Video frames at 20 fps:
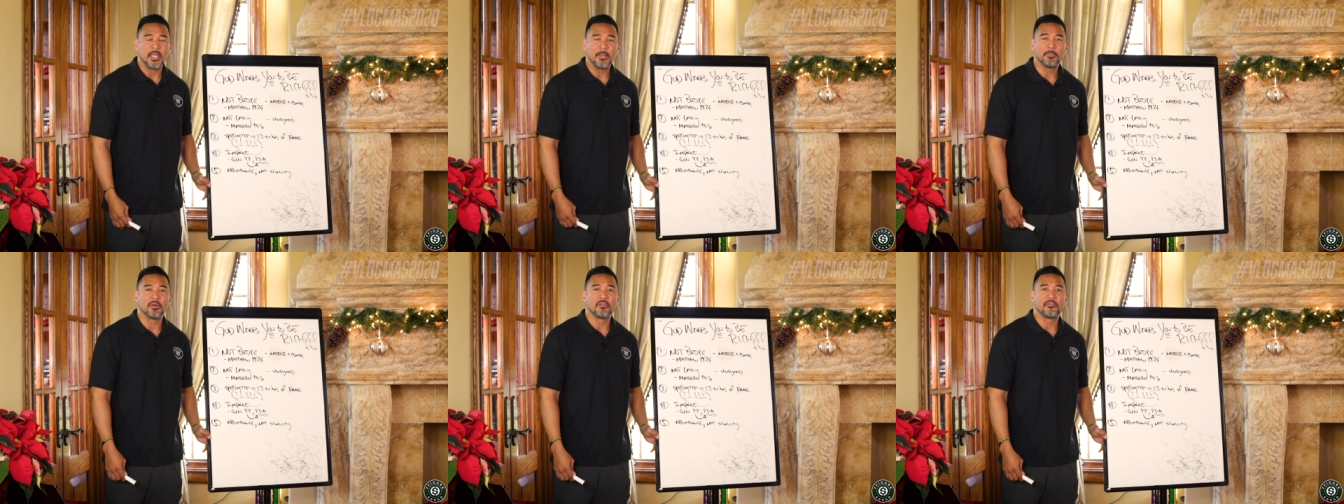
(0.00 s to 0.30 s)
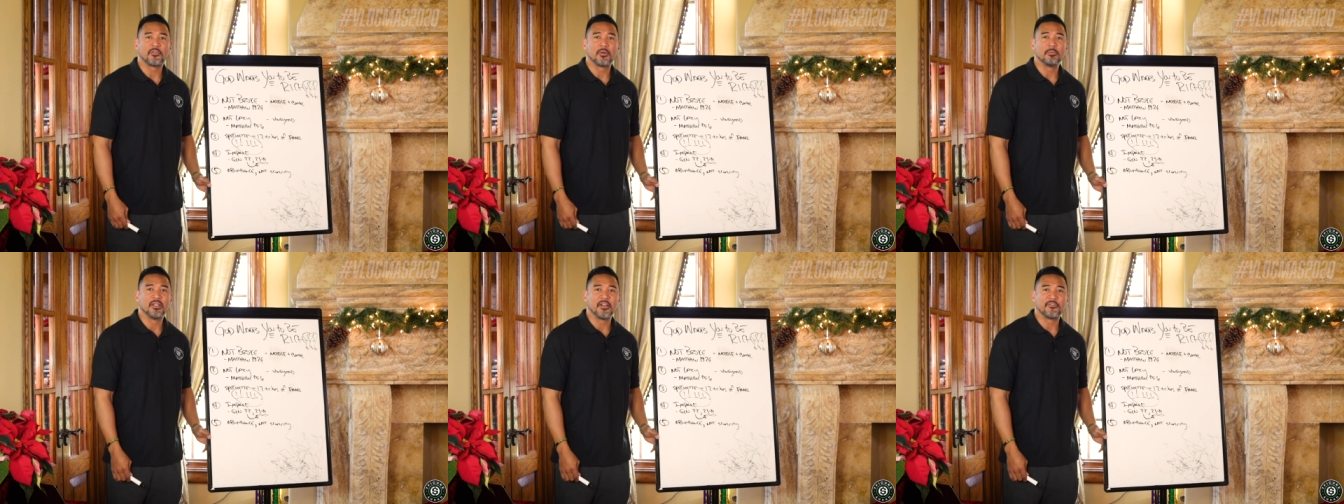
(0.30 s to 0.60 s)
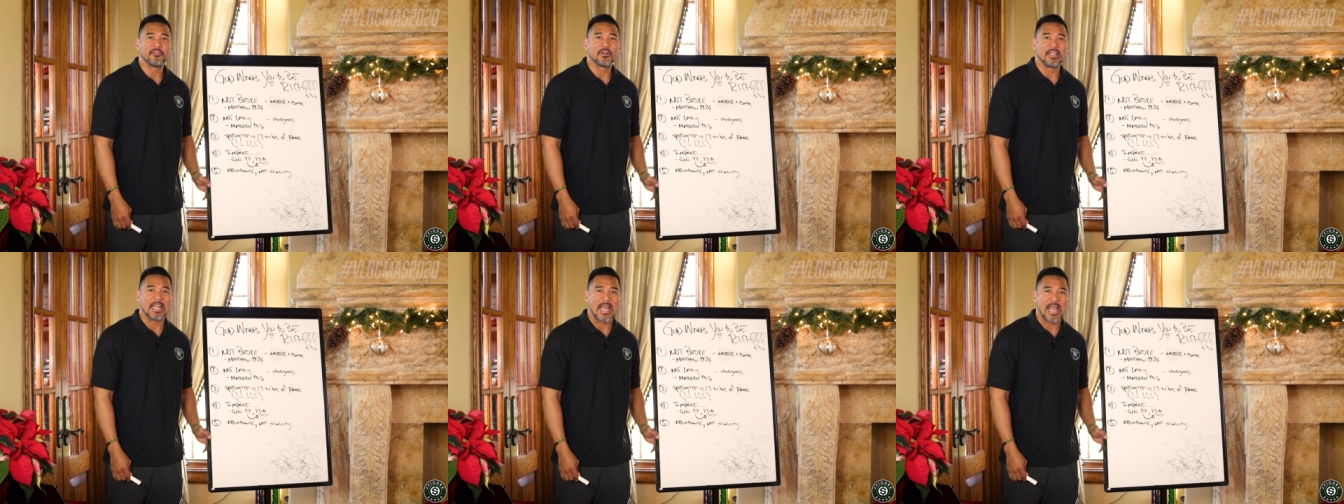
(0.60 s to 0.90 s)
people
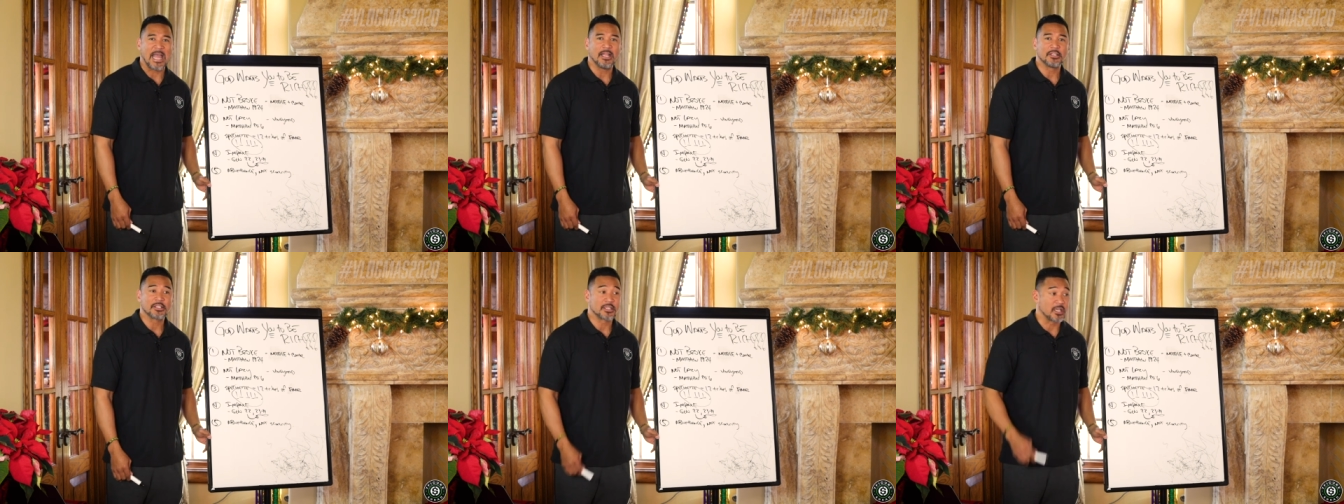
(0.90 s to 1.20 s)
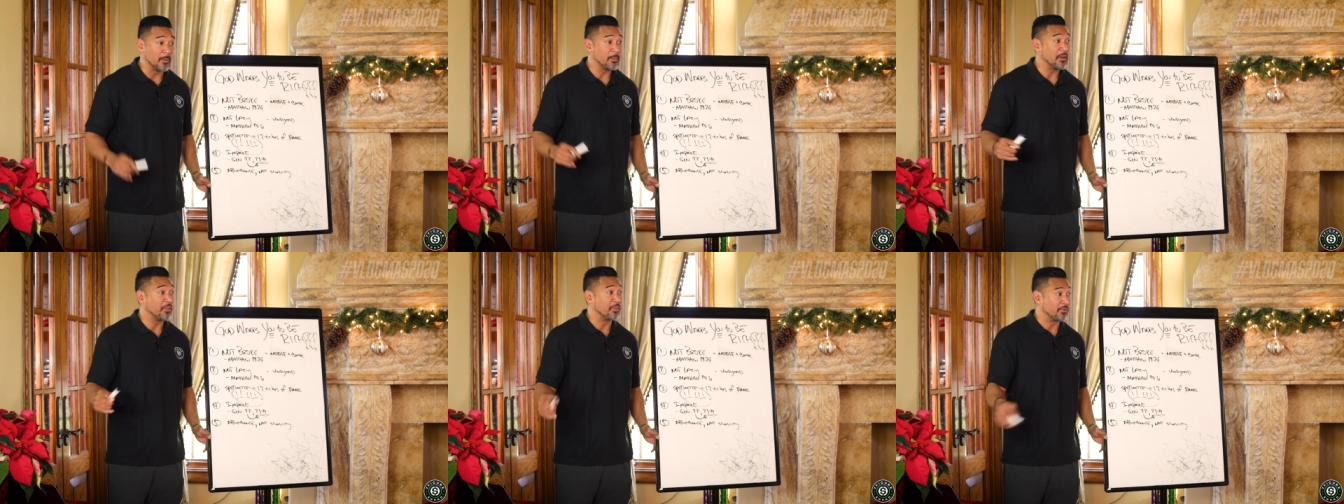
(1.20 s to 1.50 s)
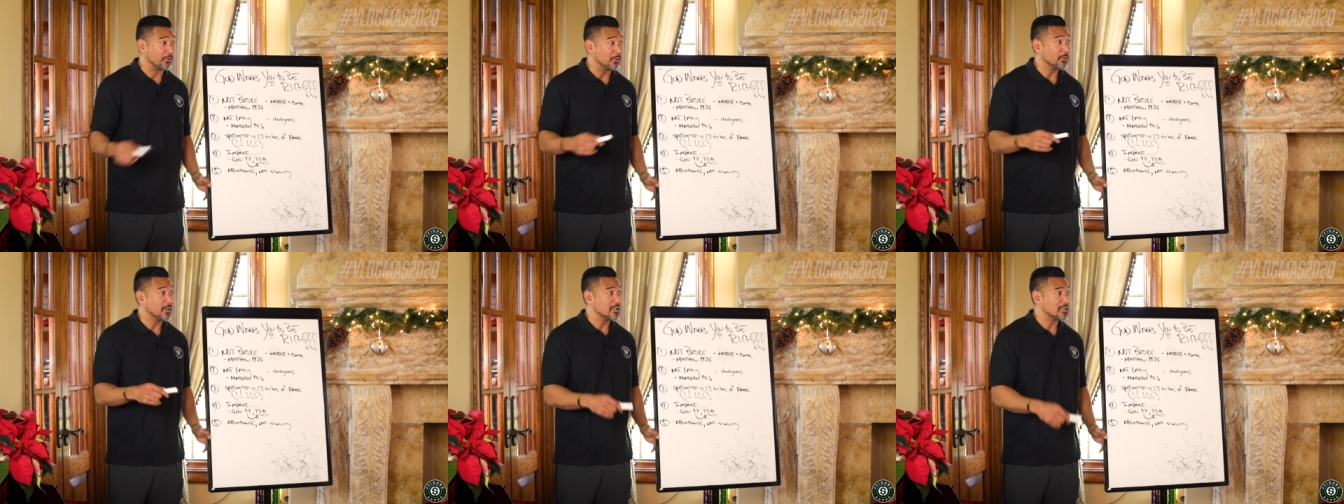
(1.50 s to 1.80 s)
from different lands
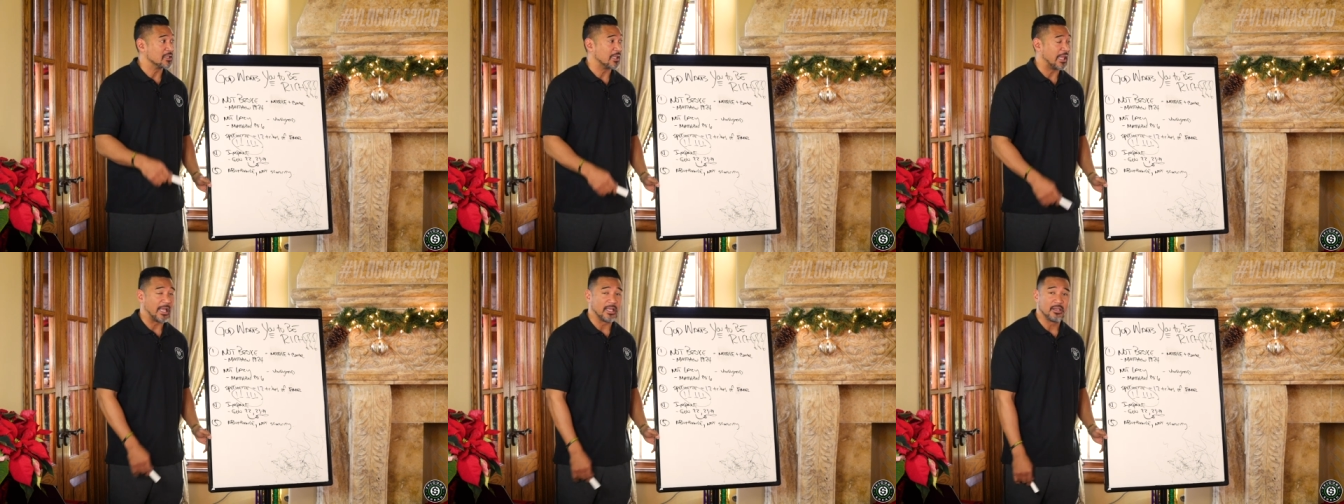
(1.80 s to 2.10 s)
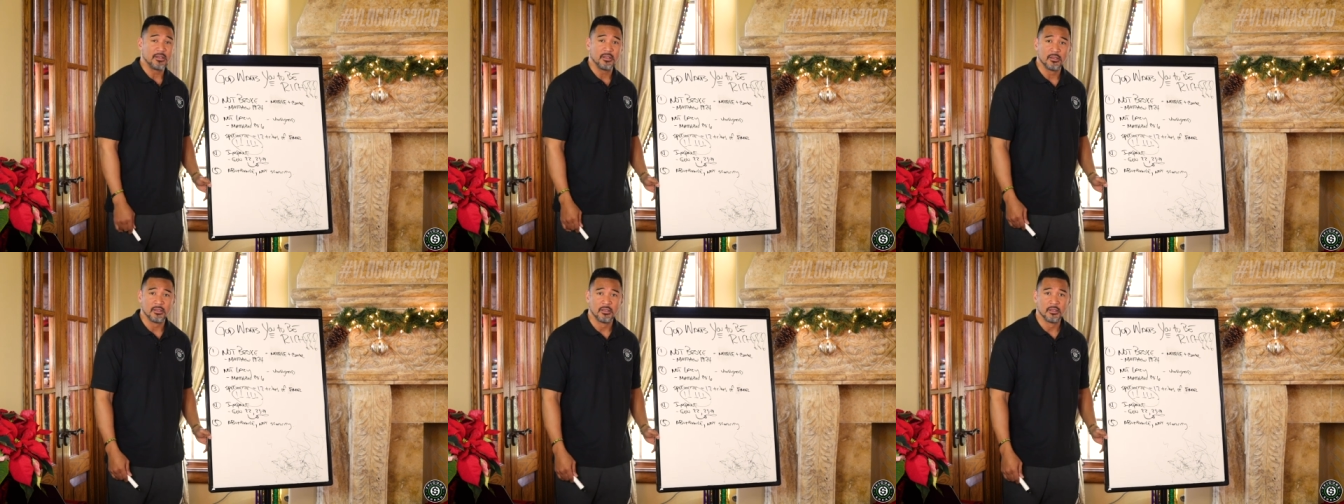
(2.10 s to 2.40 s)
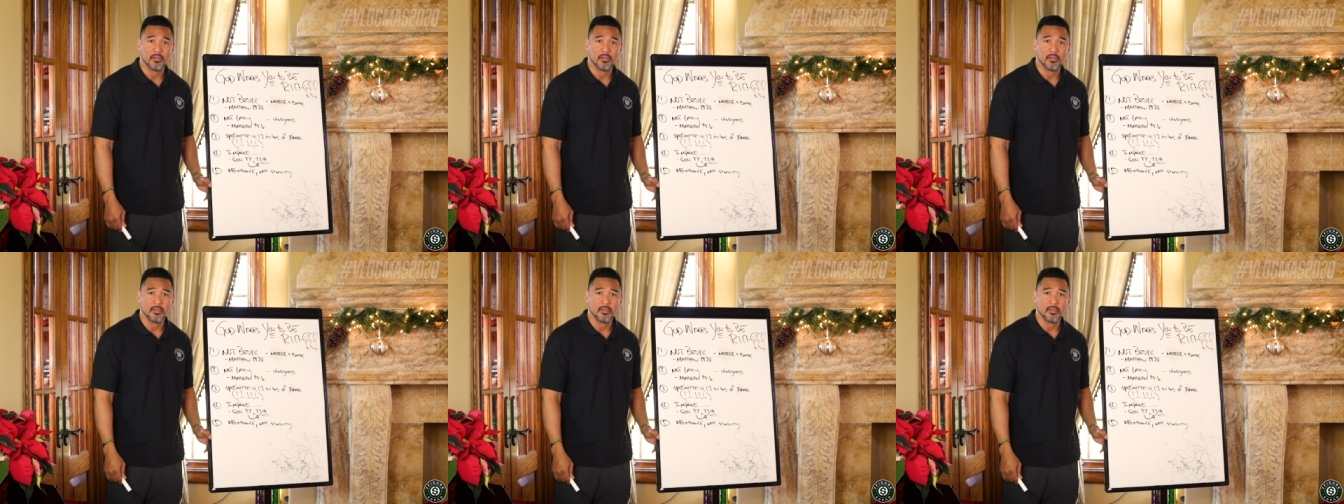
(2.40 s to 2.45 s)
coming through his land.